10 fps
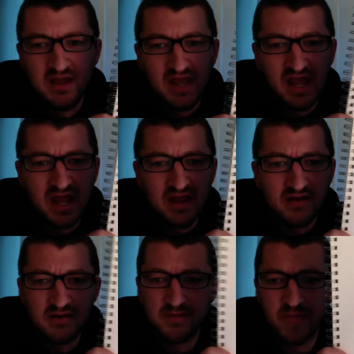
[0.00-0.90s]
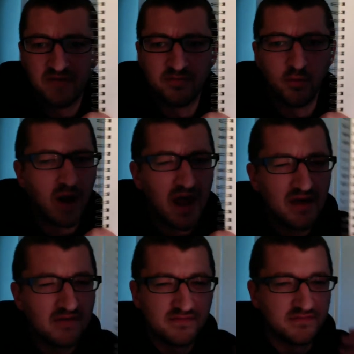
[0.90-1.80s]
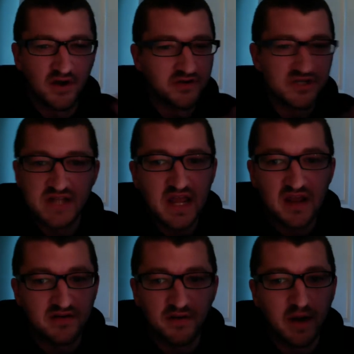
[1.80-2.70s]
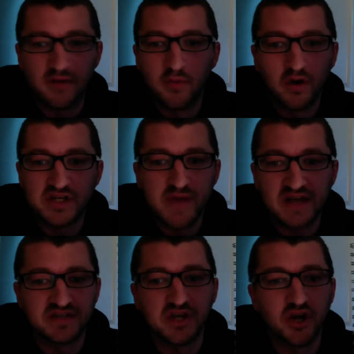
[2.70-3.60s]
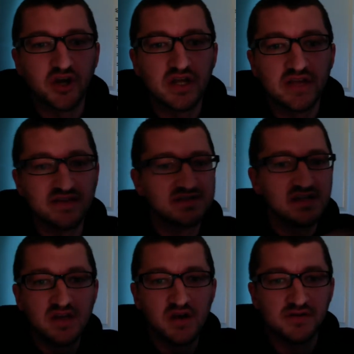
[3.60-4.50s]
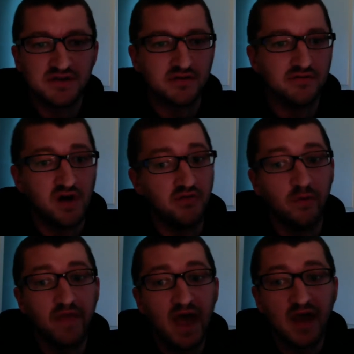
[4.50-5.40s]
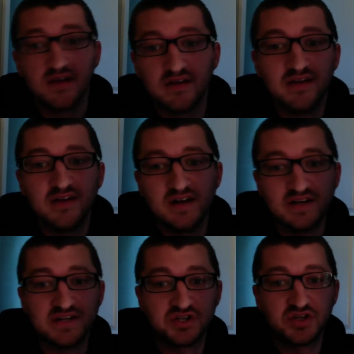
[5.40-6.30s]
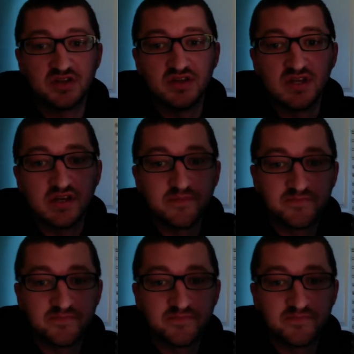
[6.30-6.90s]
And from what I understand about a mortgage-backed security and the CDOs that are involved with that, essentially the